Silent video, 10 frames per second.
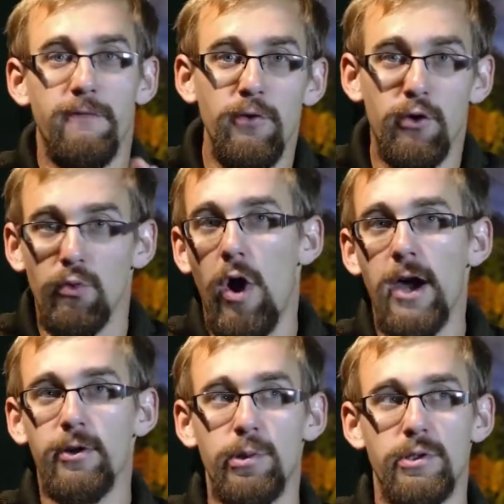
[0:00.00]
food or
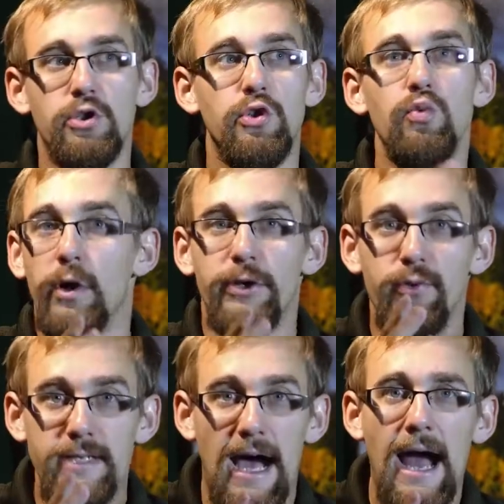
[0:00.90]
water to where
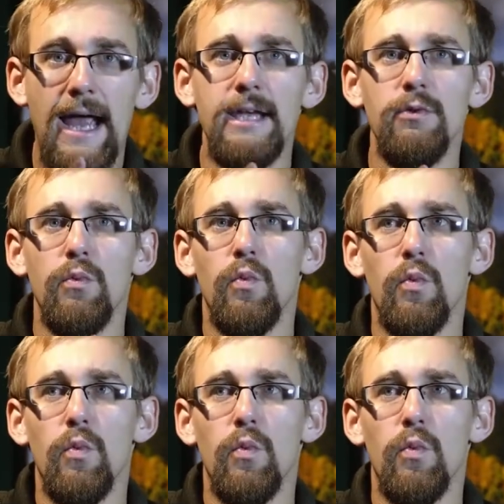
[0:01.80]
you died,